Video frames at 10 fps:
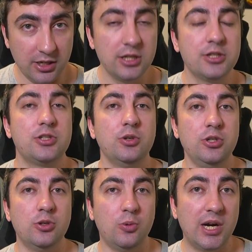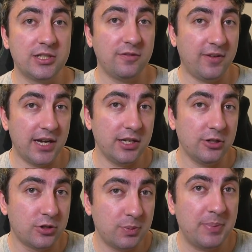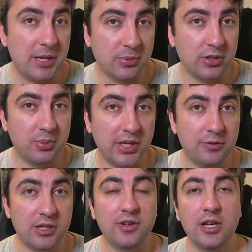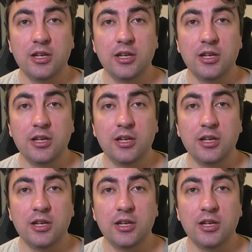So you will want to find a group of people to play with.